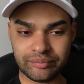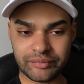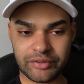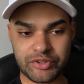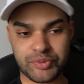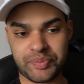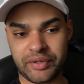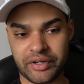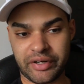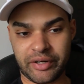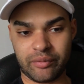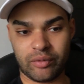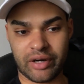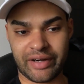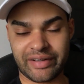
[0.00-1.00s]
there was a
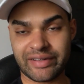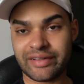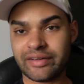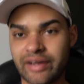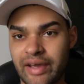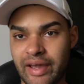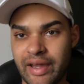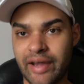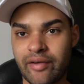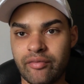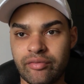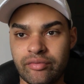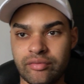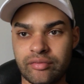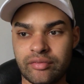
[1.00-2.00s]
period where I didn't
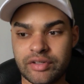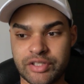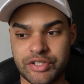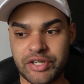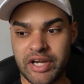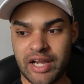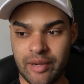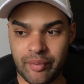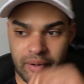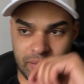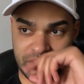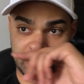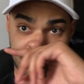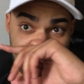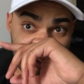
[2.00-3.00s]
have a job and I
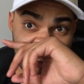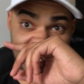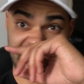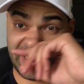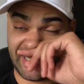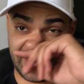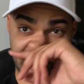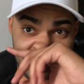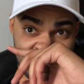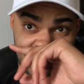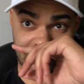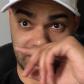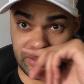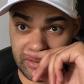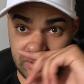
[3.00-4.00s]
wasn't planning on
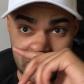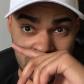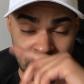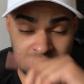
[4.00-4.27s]
getting one.